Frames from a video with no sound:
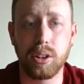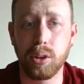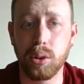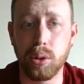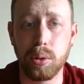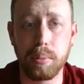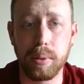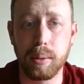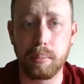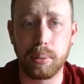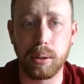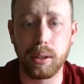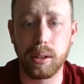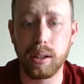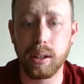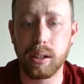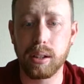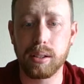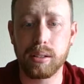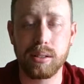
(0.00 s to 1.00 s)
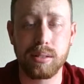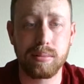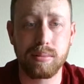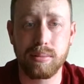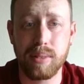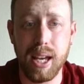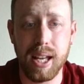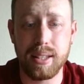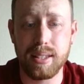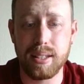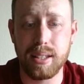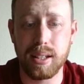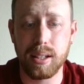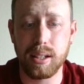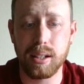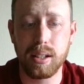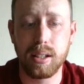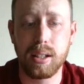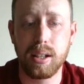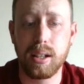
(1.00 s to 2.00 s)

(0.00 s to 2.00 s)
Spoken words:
glued them in place. That's it.